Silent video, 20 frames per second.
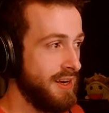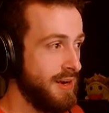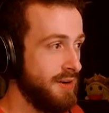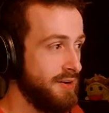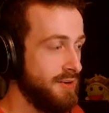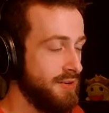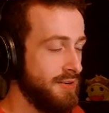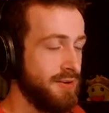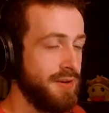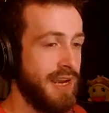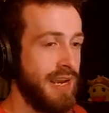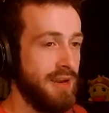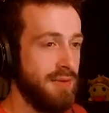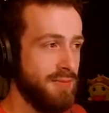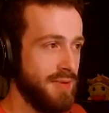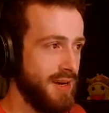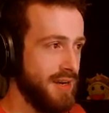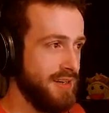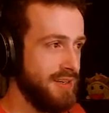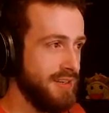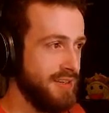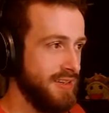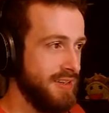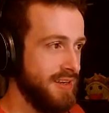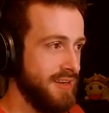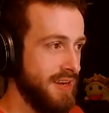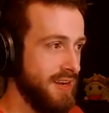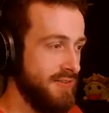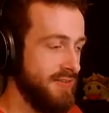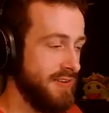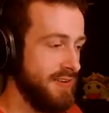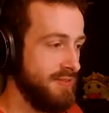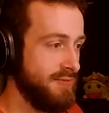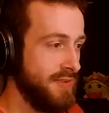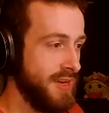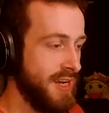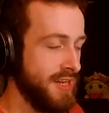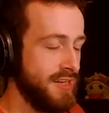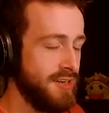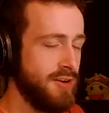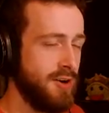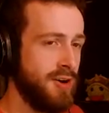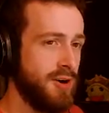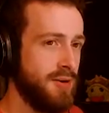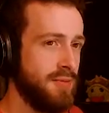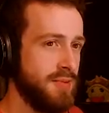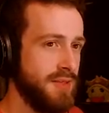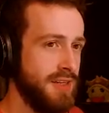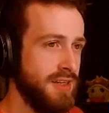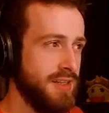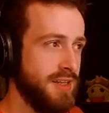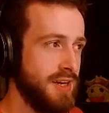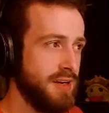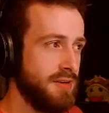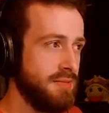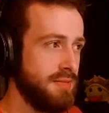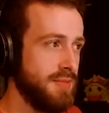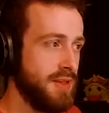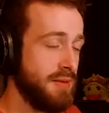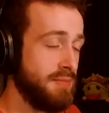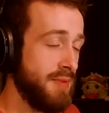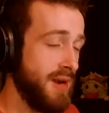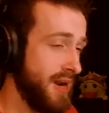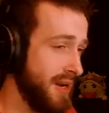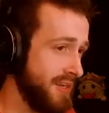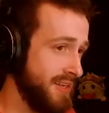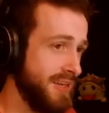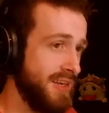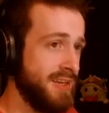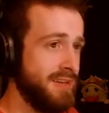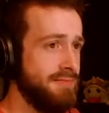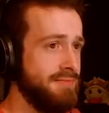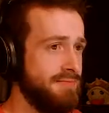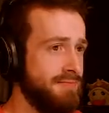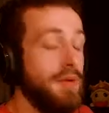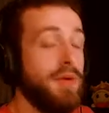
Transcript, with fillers: how your game went and if it ended horribly like like mine did.